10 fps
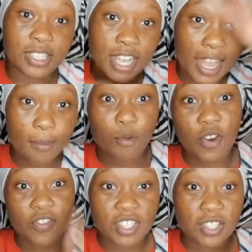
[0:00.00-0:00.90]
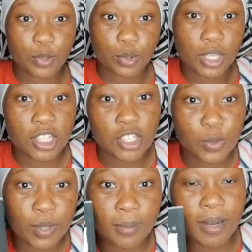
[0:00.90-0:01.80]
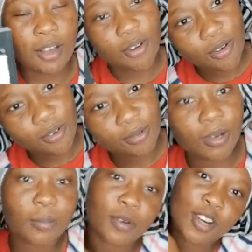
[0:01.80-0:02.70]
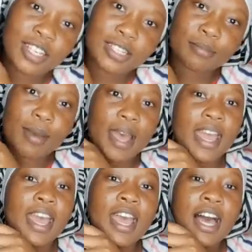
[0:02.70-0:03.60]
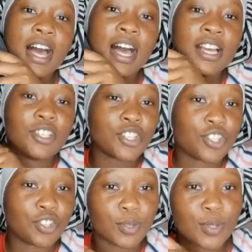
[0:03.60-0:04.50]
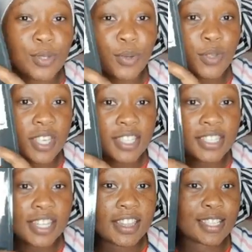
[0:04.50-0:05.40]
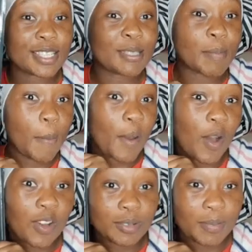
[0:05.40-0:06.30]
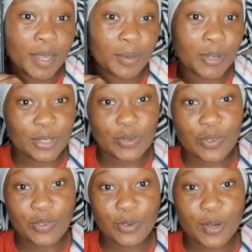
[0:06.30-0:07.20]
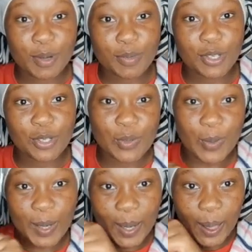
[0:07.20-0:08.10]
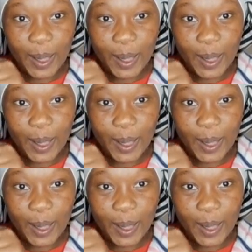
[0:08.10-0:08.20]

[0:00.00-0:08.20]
time or every single day, just when I'm like, oh, let me write in my journal. So, yes, and this is by my aunt, by the way. So, if you want to purchase one,